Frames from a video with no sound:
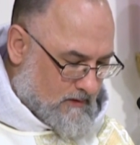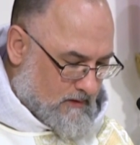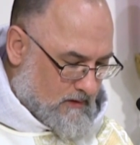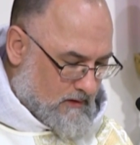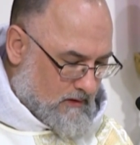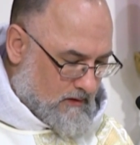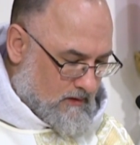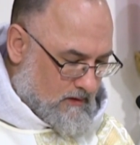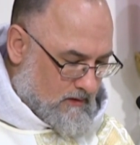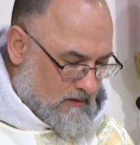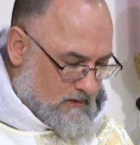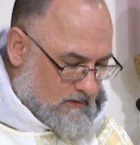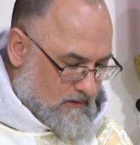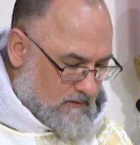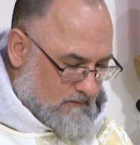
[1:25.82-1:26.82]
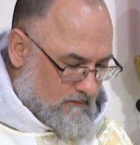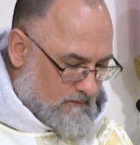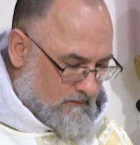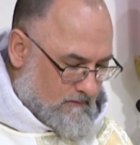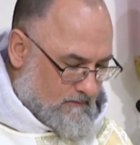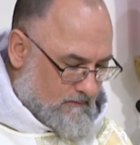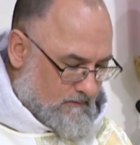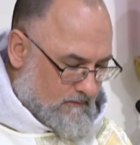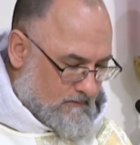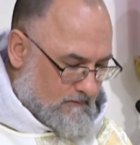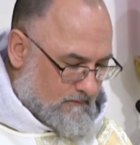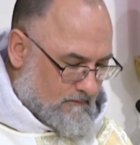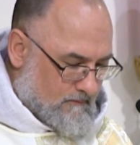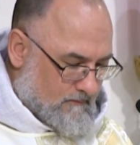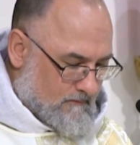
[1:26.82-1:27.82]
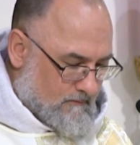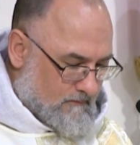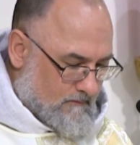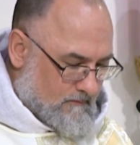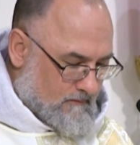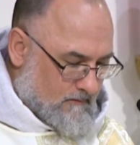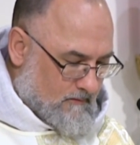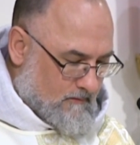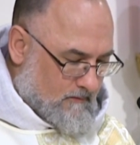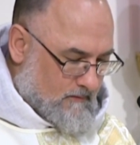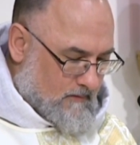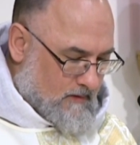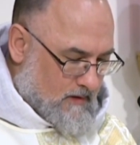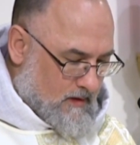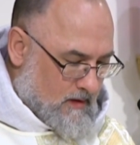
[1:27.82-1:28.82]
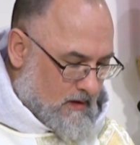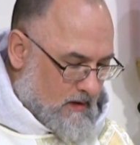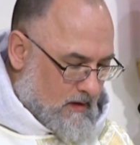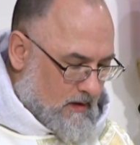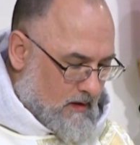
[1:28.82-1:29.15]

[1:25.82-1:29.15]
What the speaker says: Nothing is said.